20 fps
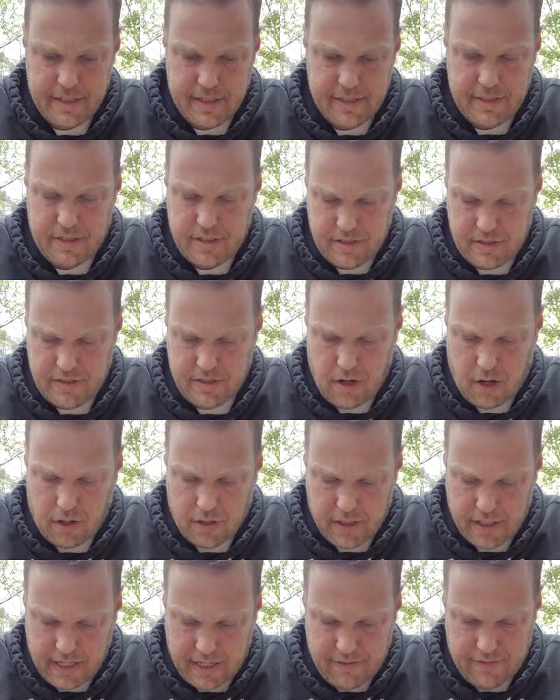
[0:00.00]
It's all
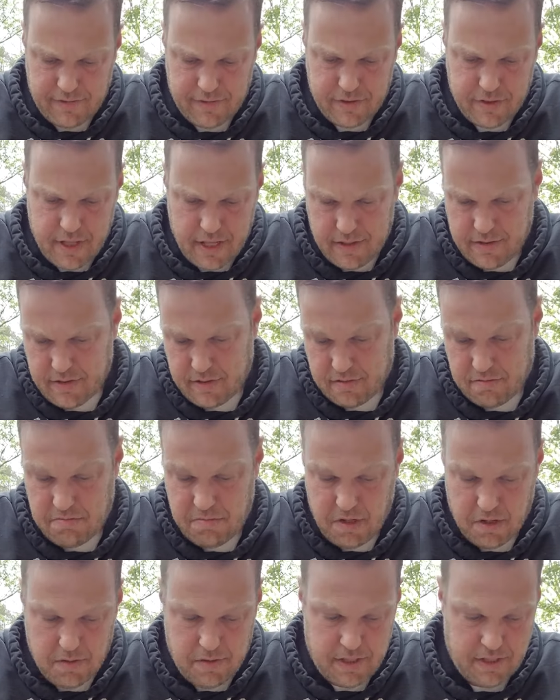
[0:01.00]
leaf, so that's
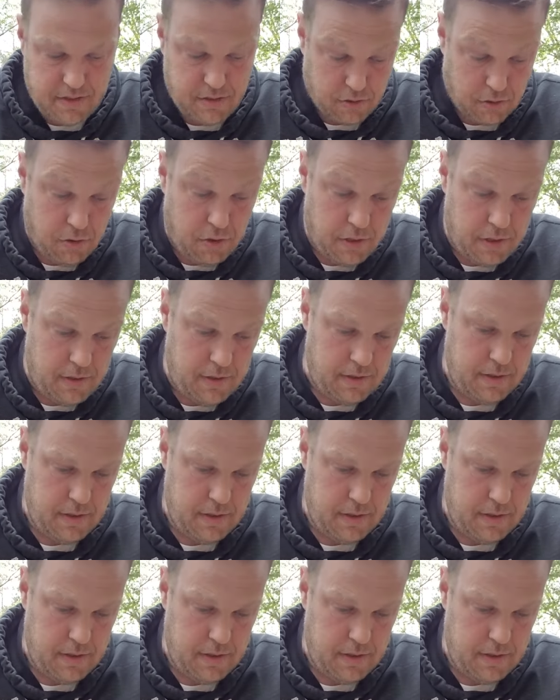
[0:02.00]
that's good.